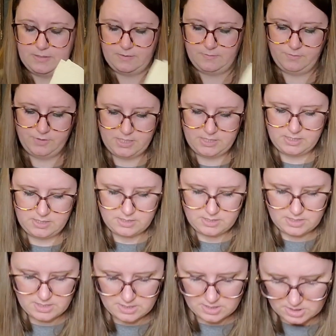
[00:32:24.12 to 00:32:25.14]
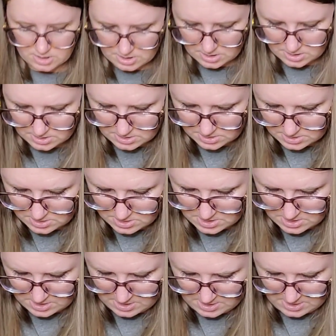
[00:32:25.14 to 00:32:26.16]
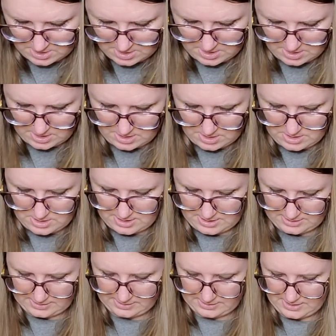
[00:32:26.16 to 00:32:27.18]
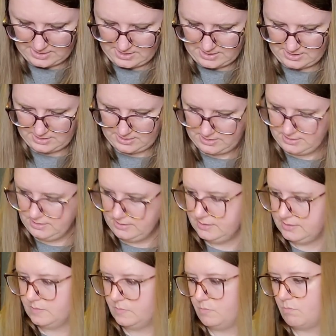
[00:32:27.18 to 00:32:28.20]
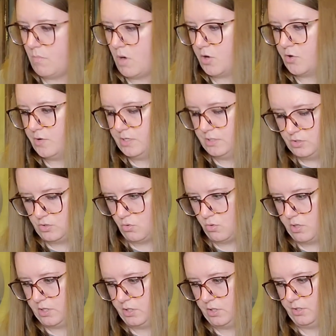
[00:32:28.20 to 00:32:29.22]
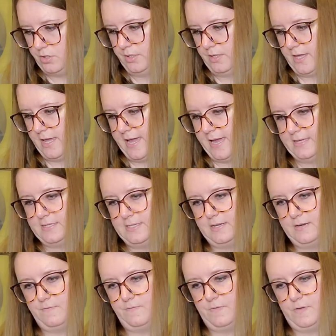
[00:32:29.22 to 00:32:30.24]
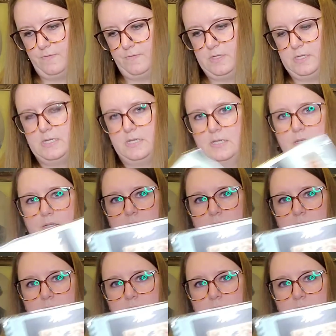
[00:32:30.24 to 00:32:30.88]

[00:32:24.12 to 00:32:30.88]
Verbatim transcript: piece of linen in here. And this is Margaret Doyle, 1850.